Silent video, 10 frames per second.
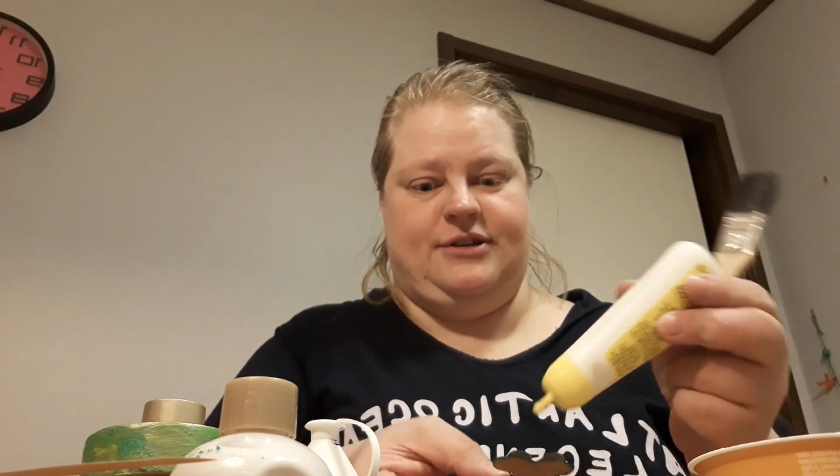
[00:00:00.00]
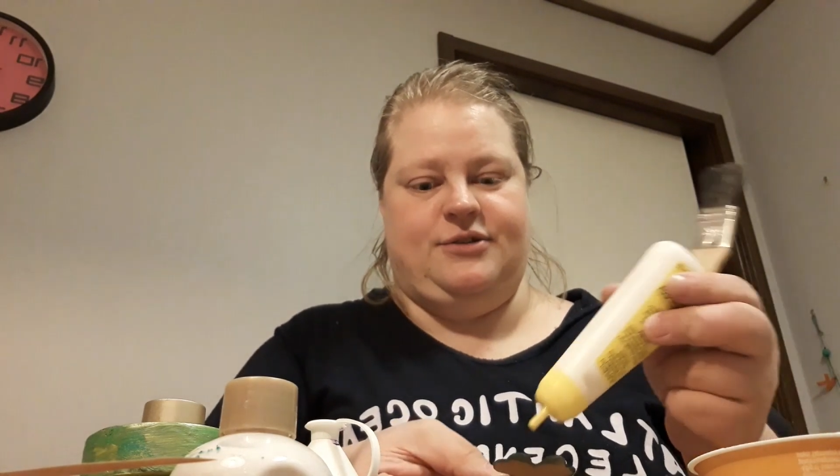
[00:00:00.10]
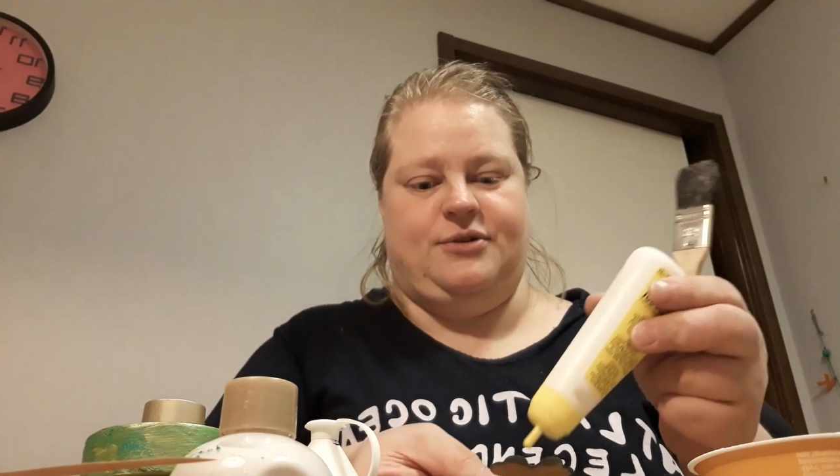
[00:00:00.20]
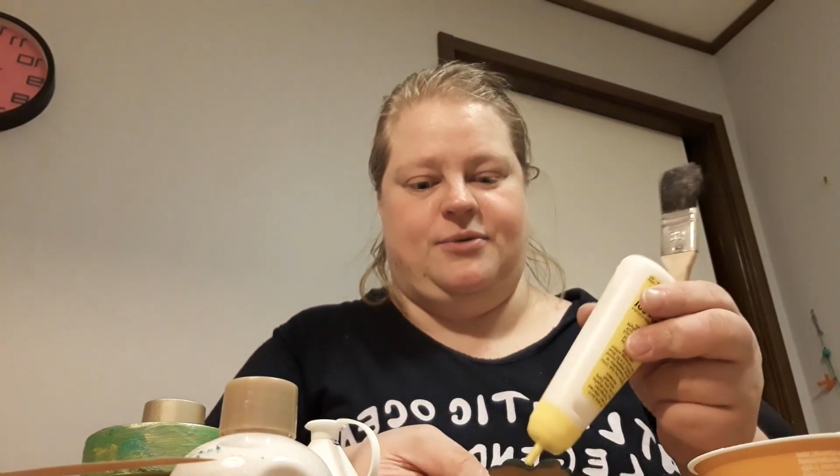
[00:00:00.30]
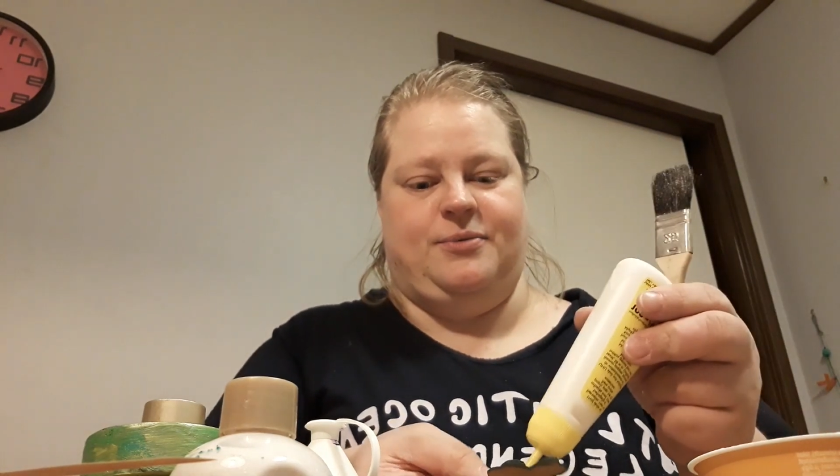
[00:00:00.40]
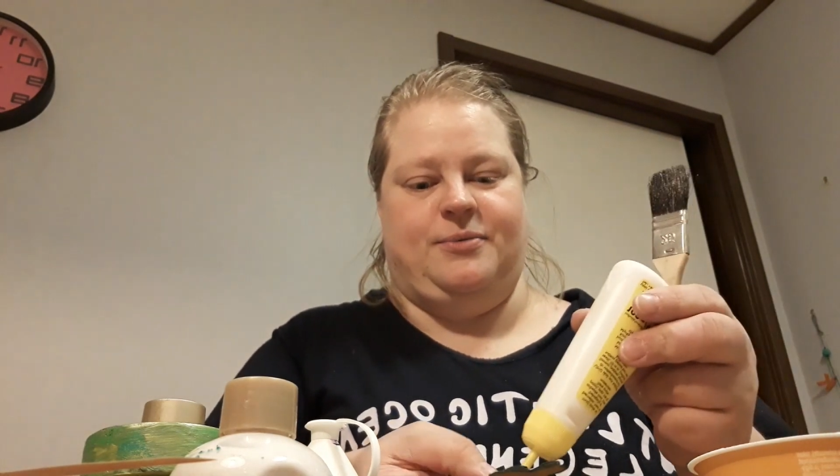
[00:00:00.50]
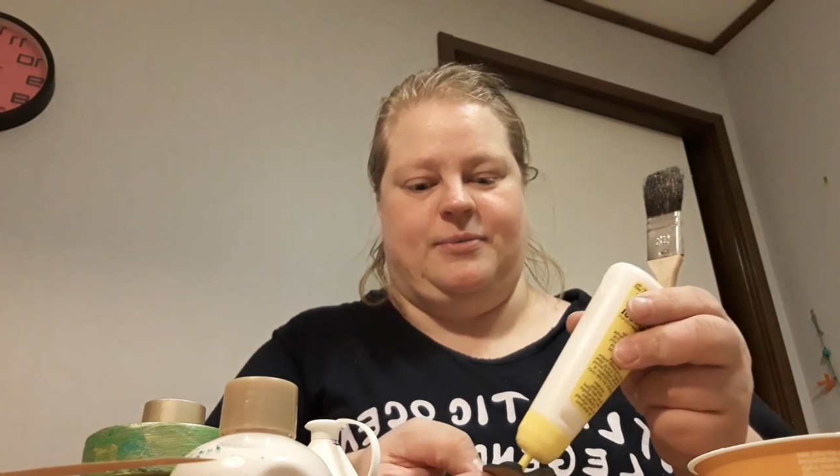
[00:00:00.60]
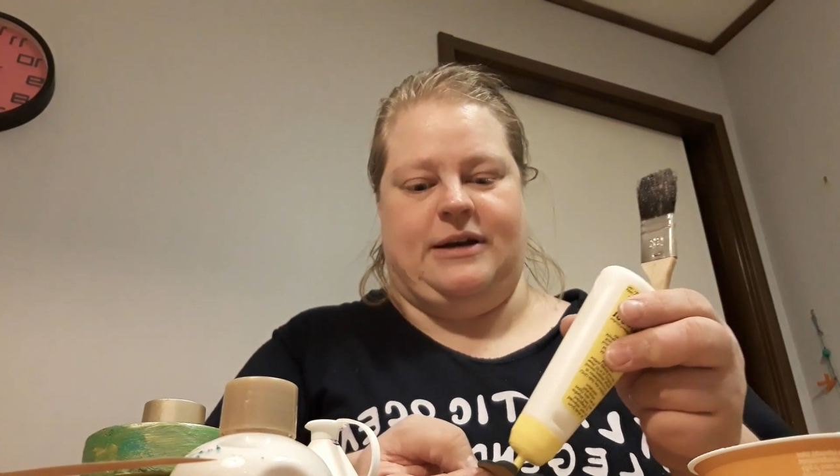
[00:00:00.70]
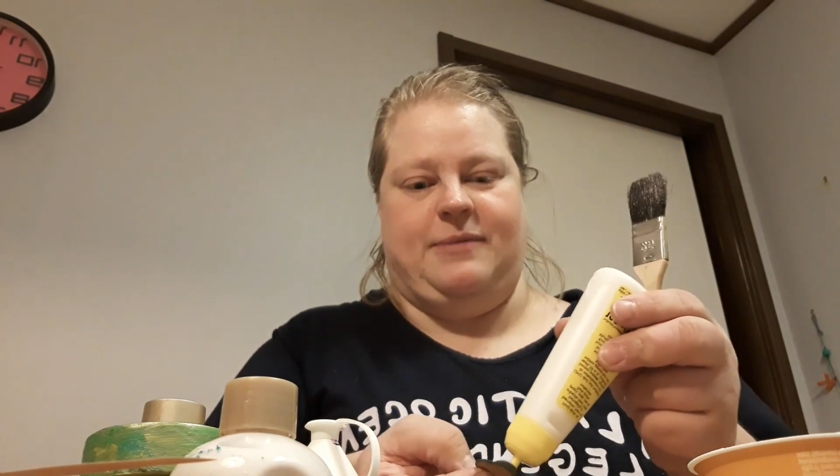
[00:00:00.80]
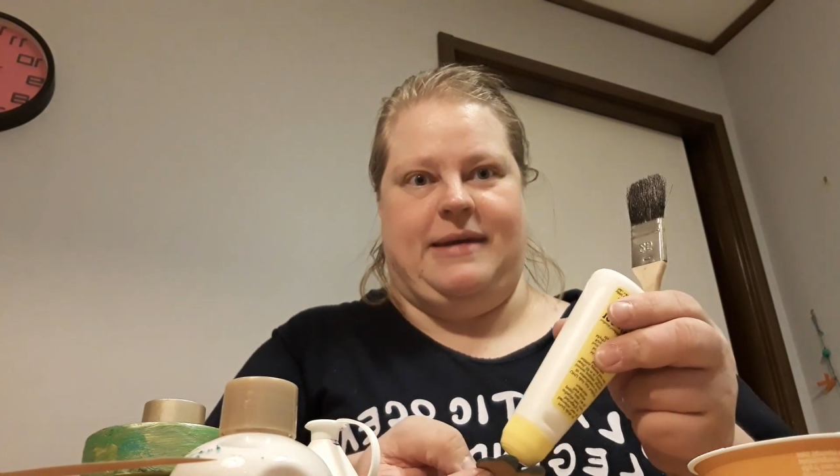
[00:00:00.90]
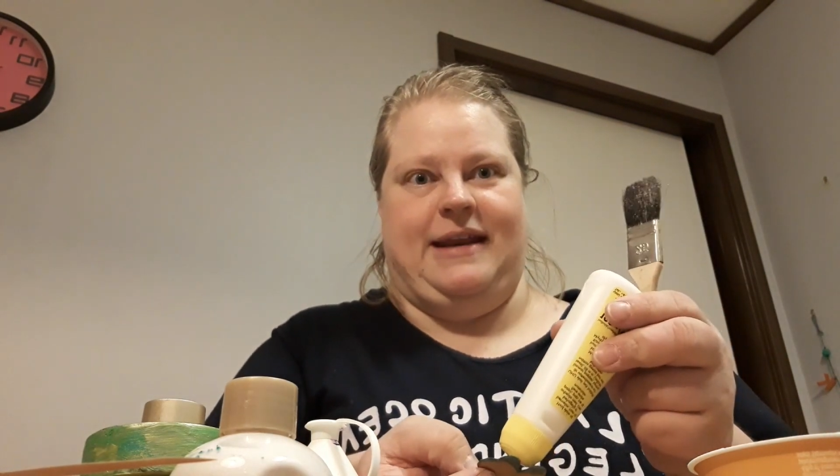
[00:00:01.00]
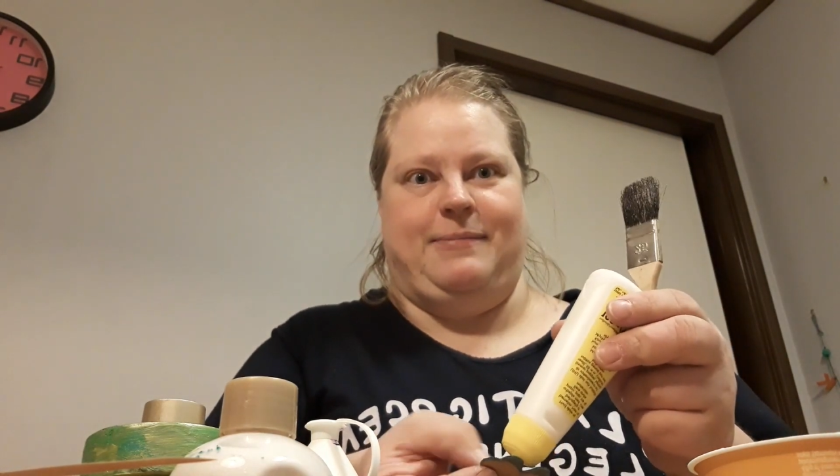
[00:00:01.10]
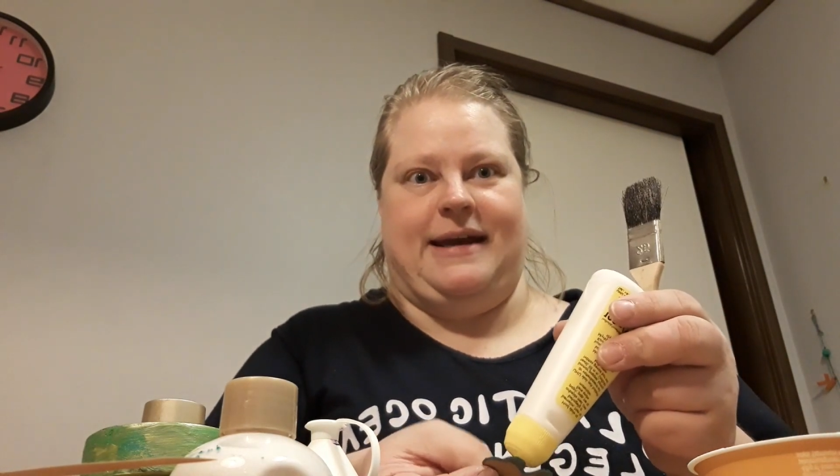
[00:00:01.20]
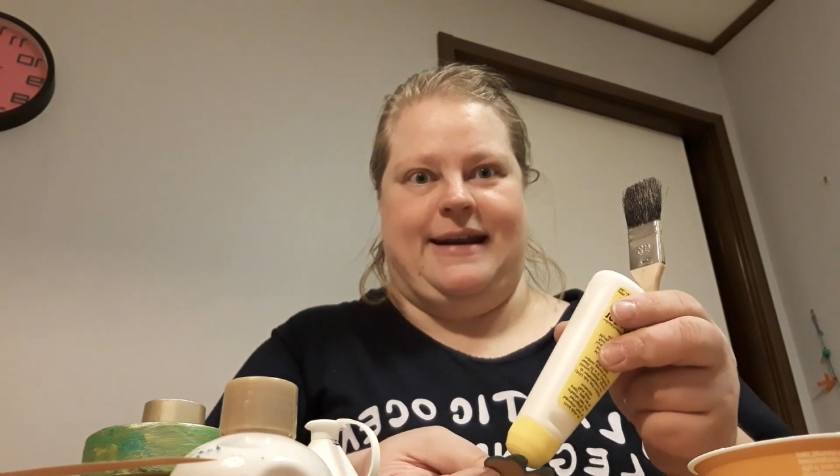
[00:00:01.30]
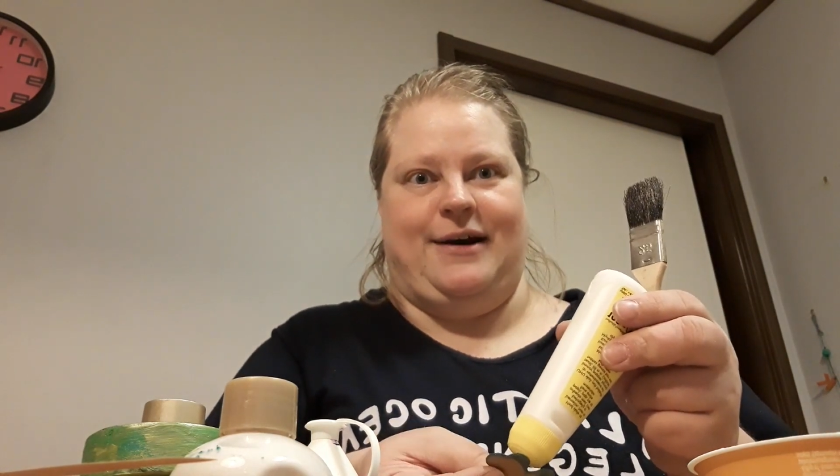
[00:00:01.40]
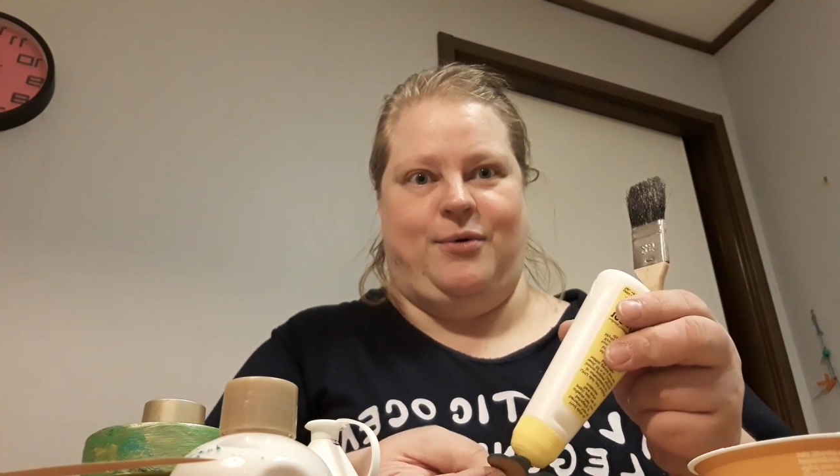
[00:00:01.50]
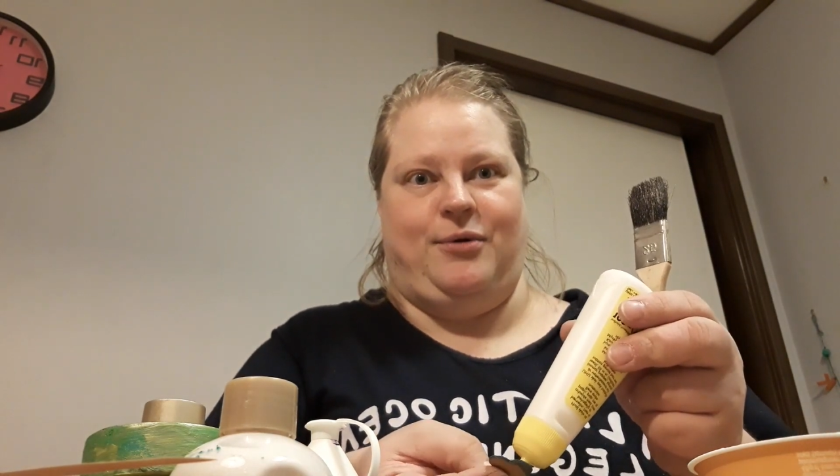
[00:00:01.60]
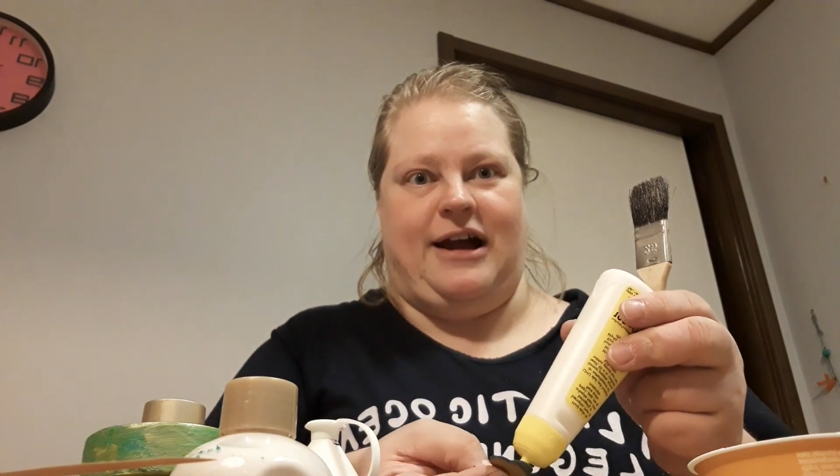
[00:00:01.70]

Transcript: You know what I mean by now,